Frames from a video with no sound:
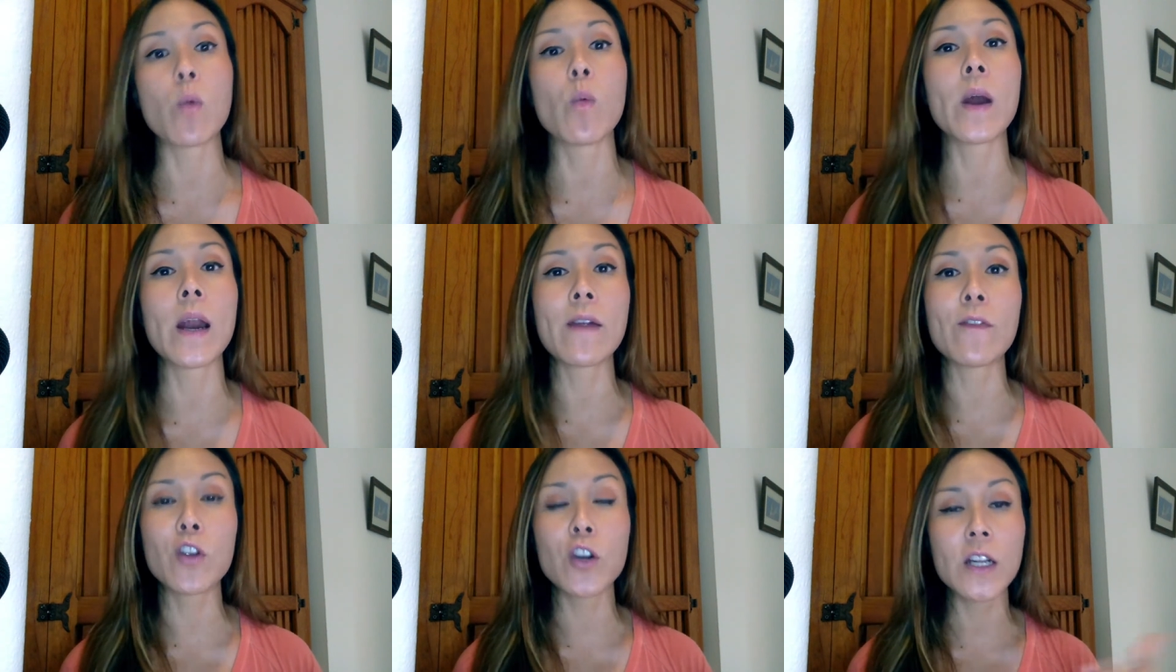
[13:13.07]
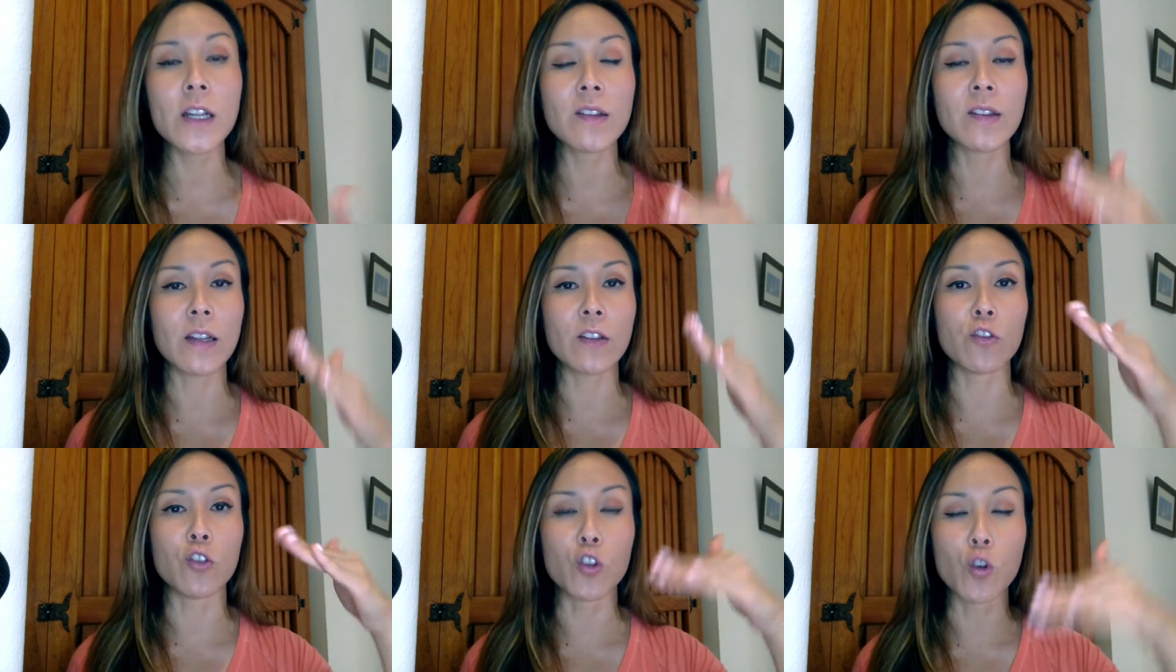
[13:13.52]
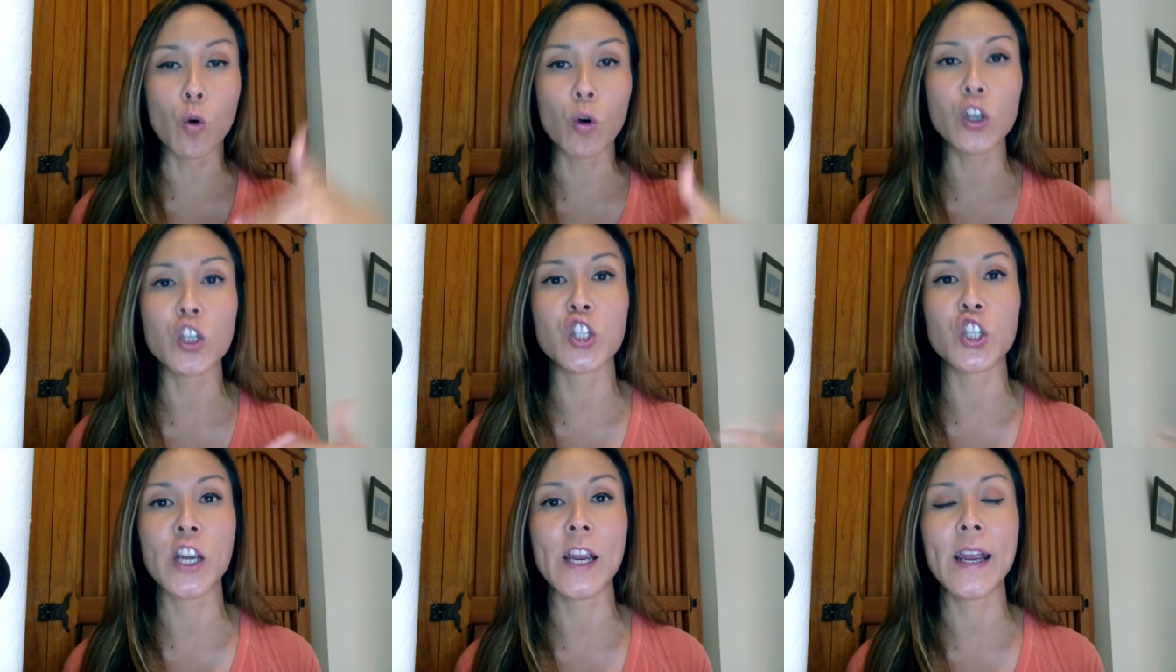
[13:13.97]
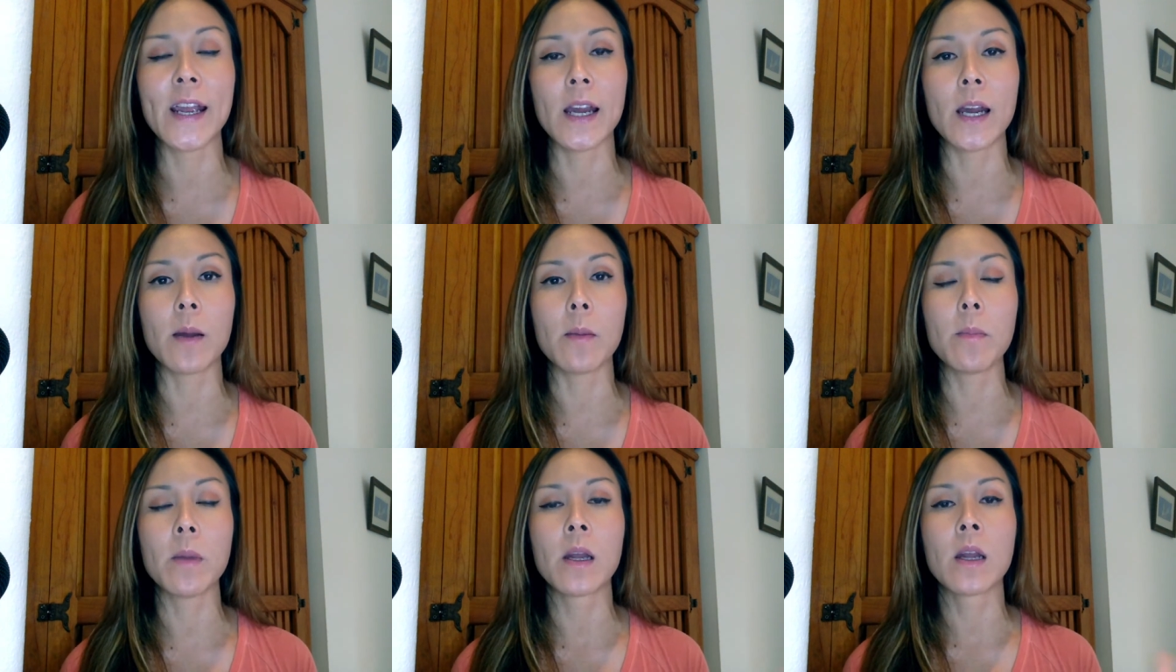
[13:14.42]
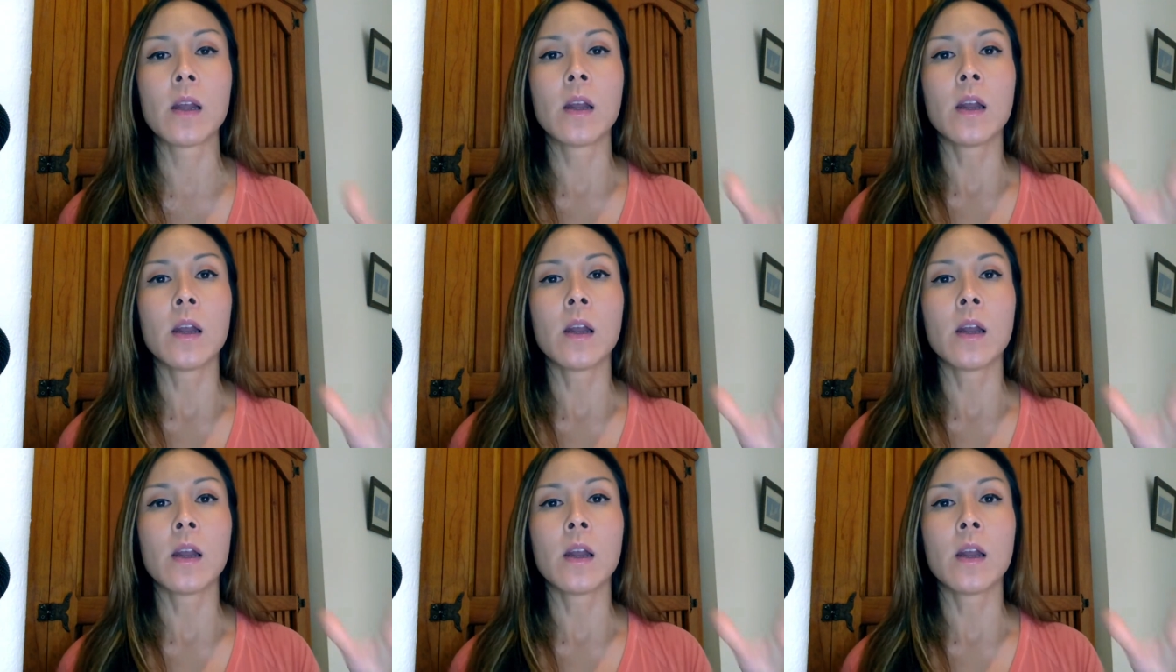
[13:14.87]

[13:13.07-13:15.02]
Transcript: Whatever it is that's your jam,